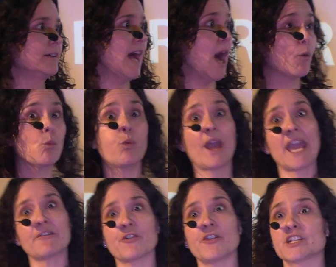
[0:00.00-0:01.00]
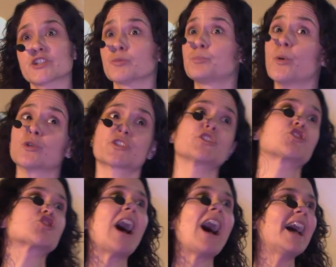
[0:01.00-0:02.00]
unwaveringly supports a
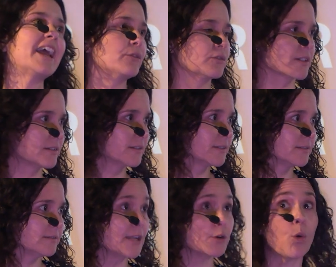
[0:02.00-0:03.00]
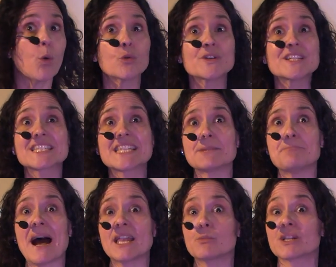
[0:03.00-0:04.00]
child, and holds his dead
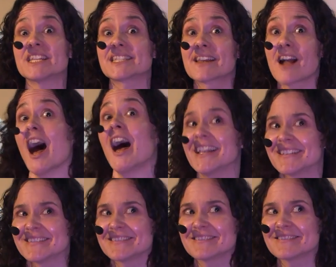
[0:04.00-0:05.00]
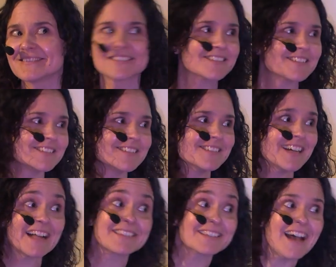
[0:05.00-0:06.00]
body when he's gone.
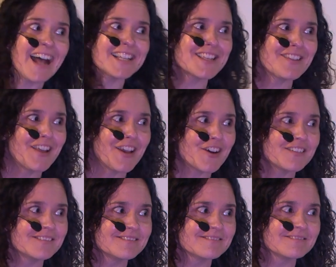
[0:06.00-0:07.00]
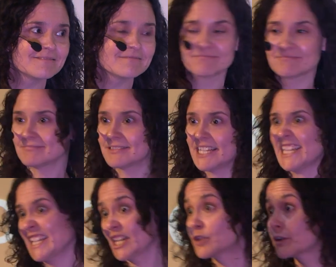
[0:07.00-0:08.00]
And the dad isn't there. He
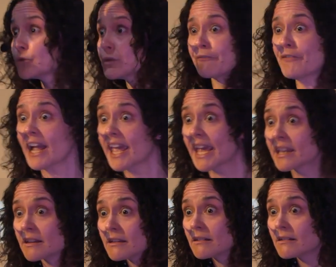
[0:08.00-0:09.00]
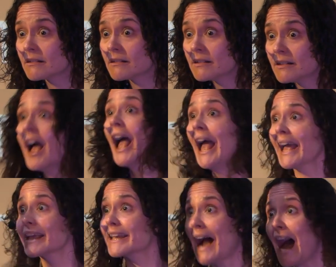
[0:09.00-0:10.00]
didn't even do the fucking.
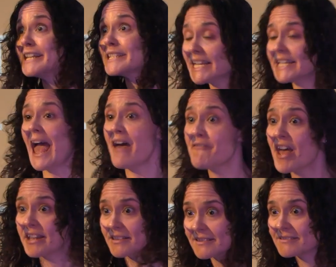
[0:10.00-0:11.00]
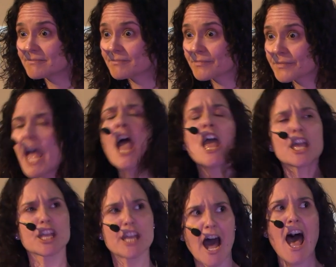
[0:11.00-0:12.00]
God is in heaven.
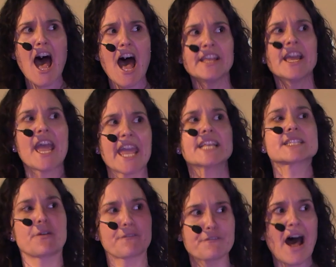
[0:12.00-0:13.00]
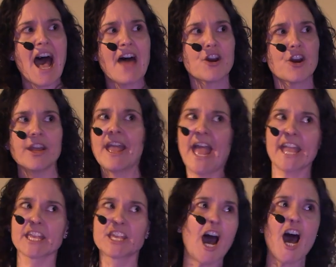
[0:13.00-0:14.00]
God is the Father,
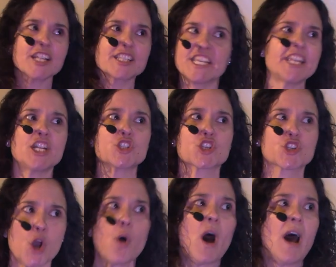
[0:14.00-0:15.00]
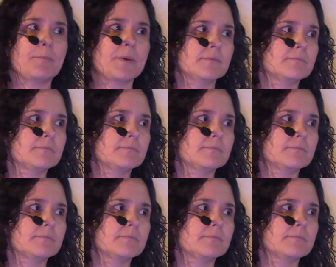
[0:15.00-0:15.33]
and God didn't show up.